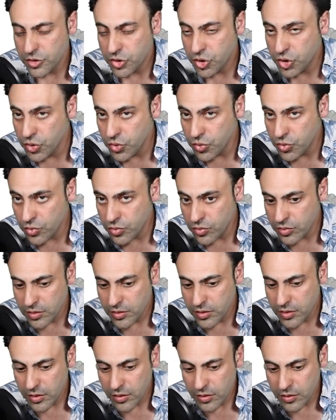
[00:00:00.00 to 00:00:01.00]
to
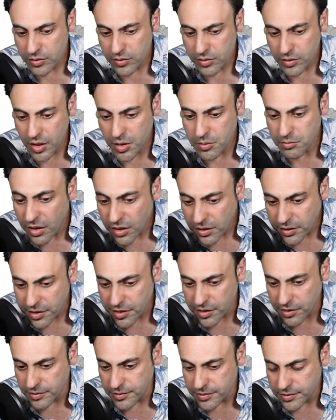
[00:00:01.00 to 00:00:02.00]
our
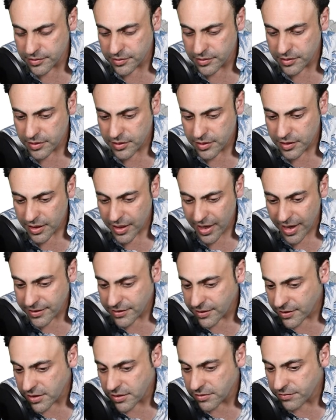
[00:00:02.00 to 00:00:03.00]
molecule. And
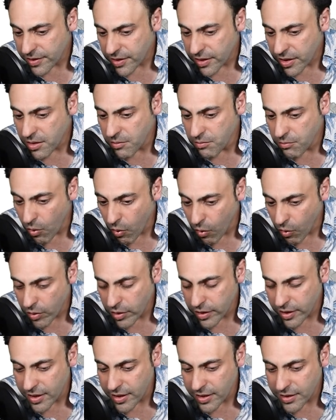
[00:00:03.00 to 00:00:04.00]
this is very
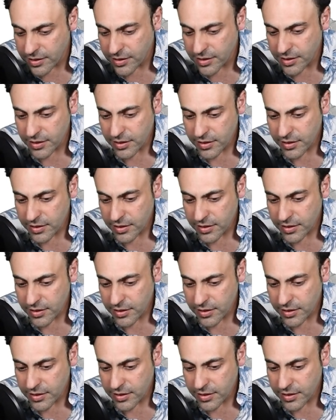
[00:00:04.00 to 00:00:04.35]
important.